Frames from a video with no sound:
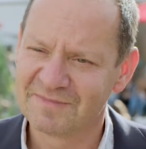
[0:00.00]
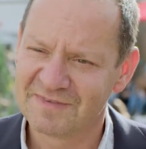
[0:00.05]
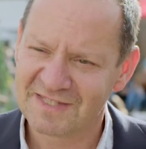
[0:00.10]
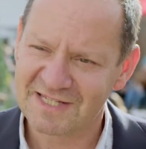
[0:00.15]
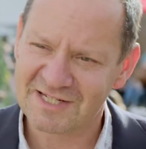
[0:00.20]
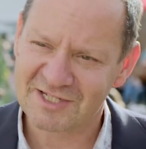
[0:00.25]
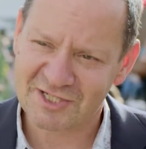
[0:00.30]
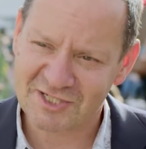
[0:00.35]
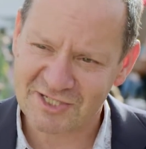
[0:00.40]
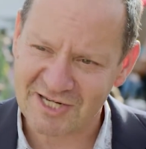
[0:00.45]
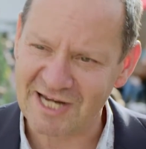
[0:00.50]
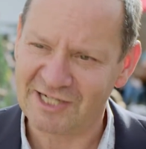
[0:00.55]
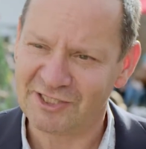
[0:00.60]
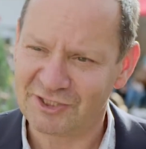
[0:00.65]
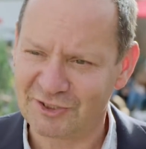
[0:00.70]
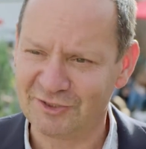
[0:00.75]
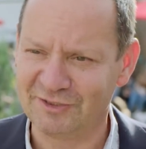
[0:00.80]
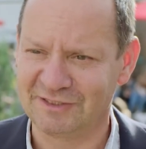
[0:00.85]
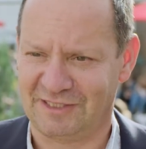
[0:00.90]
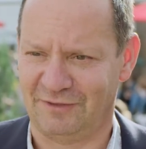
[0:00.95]
The
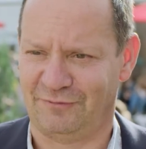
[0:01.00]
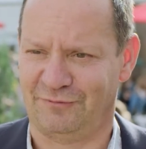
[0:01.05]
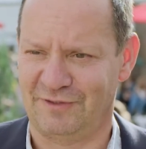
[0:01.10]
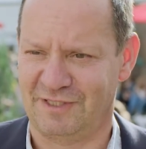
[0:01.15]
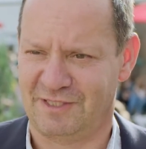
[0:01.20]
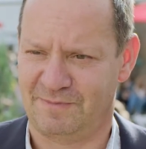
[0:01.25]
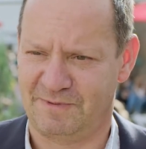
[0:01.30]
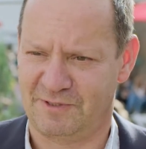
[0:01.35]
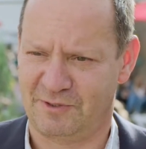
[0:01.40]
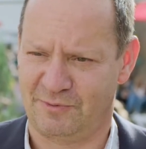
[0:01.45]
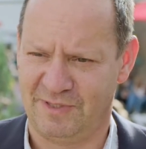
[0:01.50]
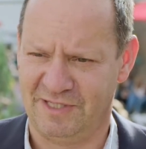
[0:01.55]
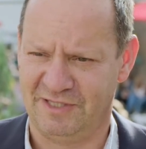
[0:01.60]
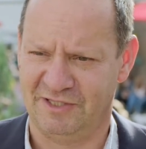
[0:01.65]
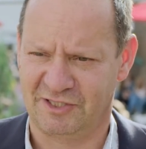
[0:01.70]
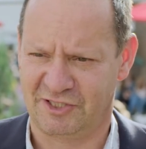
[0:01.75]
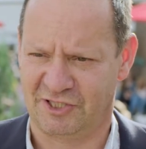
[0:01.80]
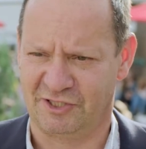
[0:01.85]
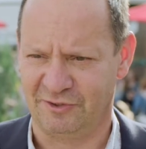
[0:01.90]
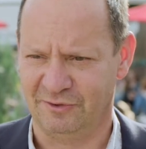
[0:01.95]
essential difference between
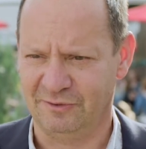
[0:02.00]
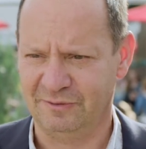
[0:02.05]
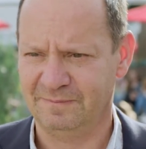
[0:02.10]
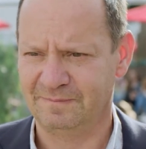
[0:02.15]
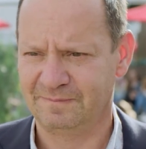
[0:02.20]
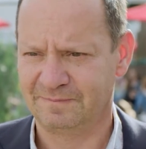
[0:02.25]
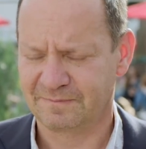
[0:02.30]
the two